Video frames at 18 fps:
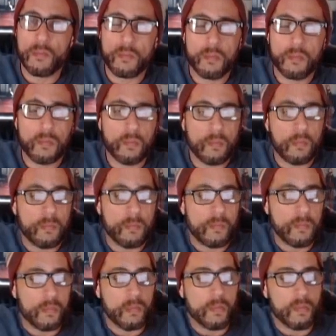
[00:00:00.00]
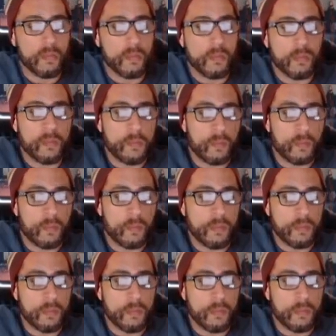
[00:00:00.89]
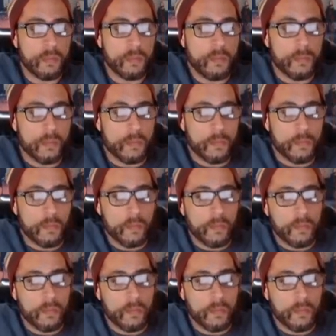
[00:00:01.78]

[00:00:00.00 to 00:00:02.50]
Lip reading: (silence)